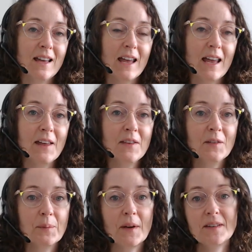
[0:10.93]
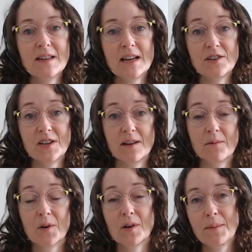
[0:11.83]
In this presentation, we're
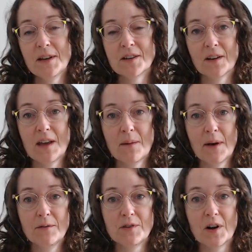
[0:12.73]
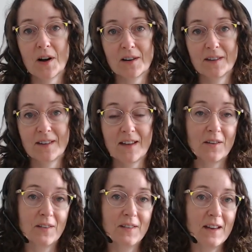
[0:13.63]
going to be talking about dogs and
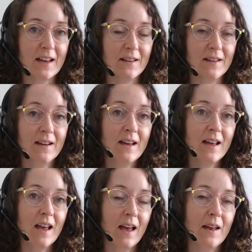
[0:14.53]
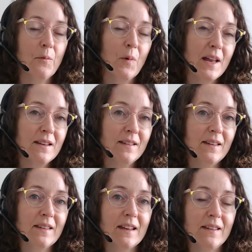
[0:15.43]
their skin. And when does a
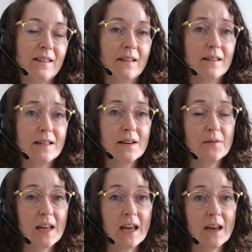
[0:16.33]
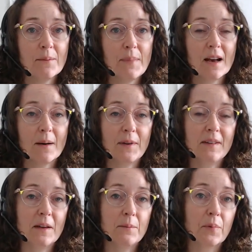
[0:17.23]
skin sensitivity become a
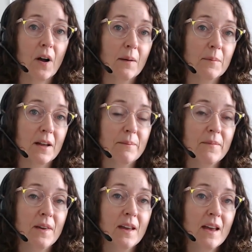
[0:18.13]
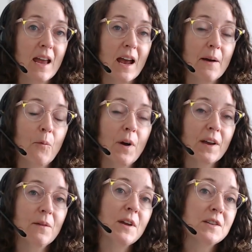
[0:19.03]
skin problem? And what
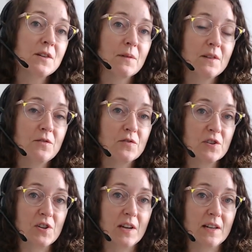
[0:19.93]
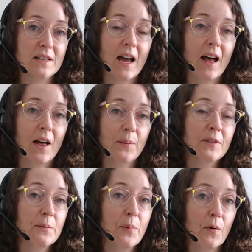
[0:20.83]
can we do with nutrition to help
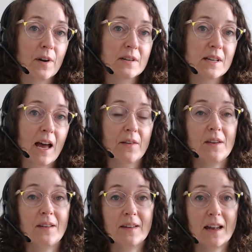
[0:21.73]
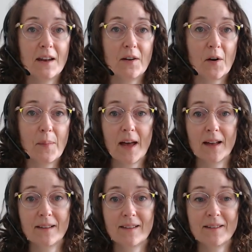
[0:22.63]
support healthy skin in our
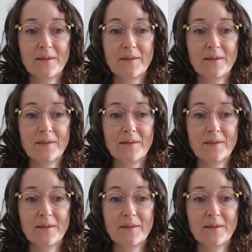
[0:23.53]
pets?